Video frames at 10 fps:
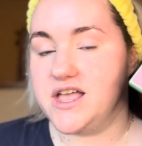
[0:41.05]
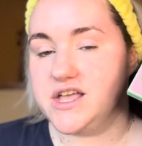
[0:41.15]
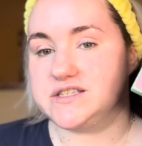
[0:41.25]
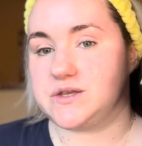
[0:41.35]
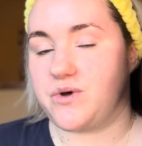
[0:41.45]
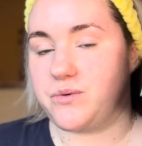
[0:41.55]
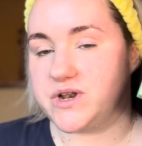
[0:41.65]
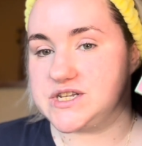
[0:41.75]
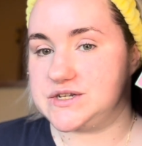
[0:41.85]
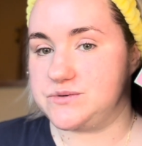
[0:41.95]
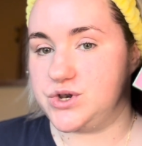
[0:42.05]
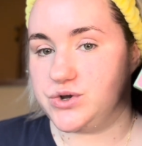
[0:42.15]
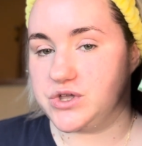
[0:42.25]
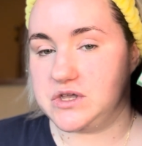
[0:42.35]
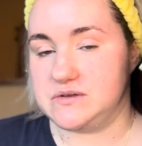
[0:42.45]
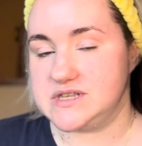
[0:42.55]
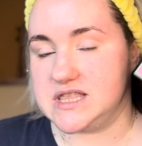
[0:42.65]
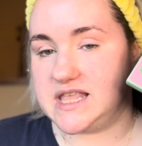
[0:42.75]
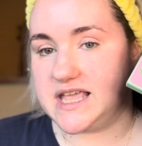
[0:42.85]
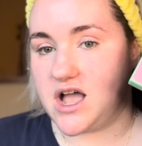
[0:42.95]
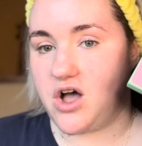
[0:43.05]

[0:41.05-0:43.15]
so I want to do a look using the